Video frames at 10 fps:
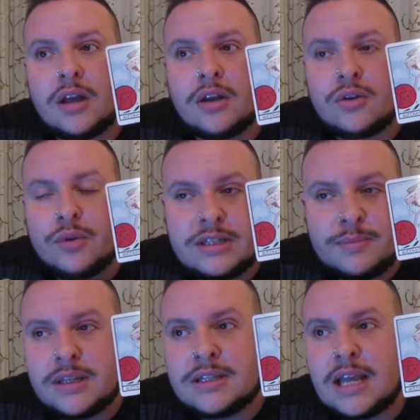
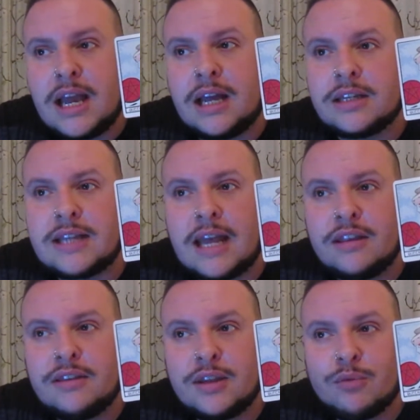Christmas and
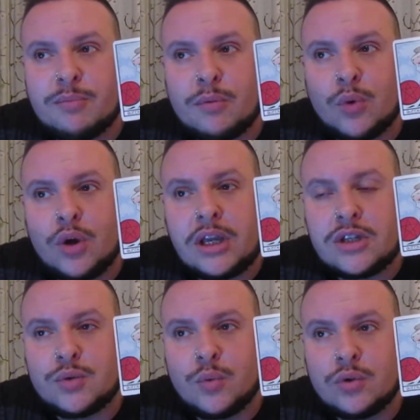anything that we've been working
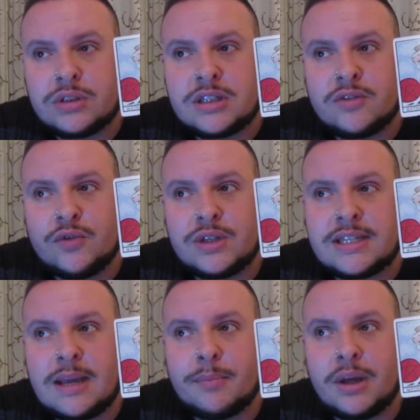towards for
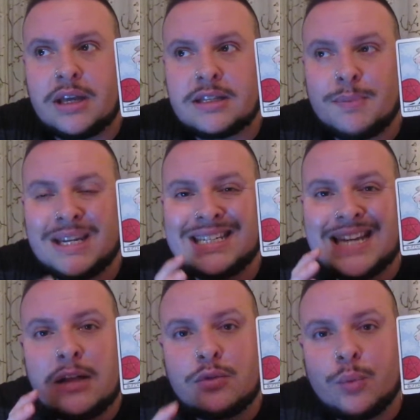December has been
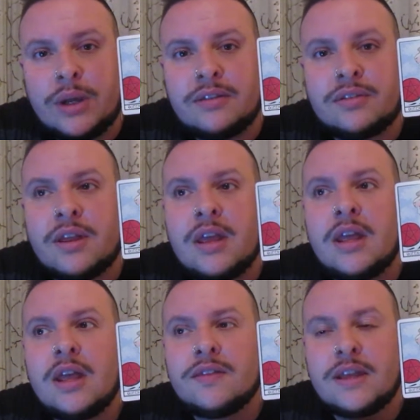dealt with,
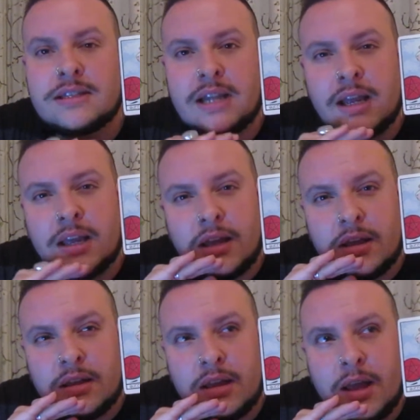there's like
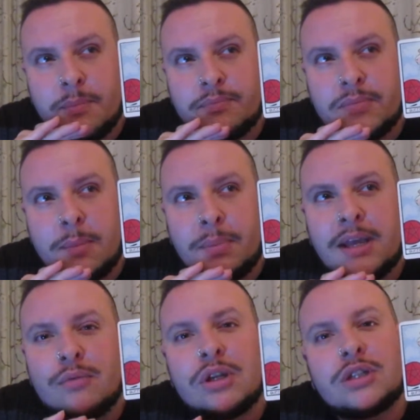a
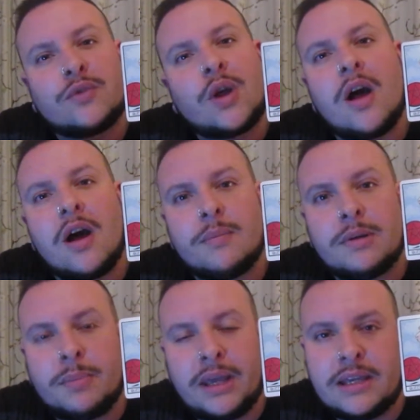period of calm
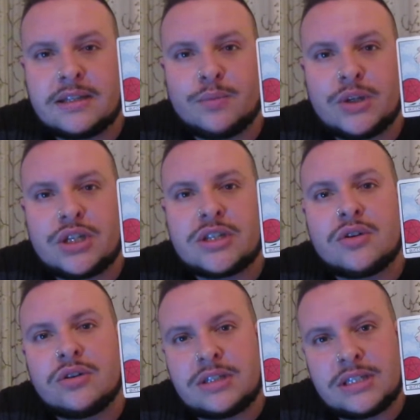and peace, which is
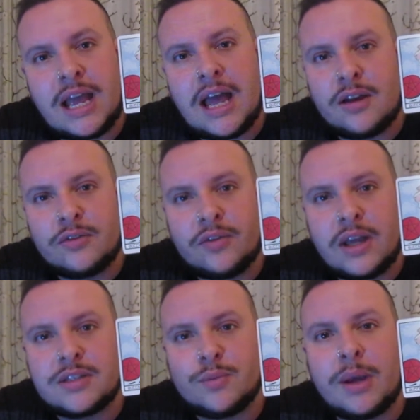good to have
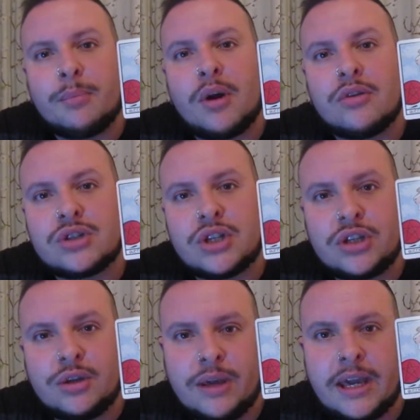as we approach the
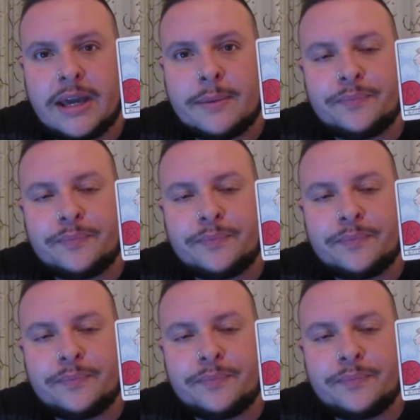new year.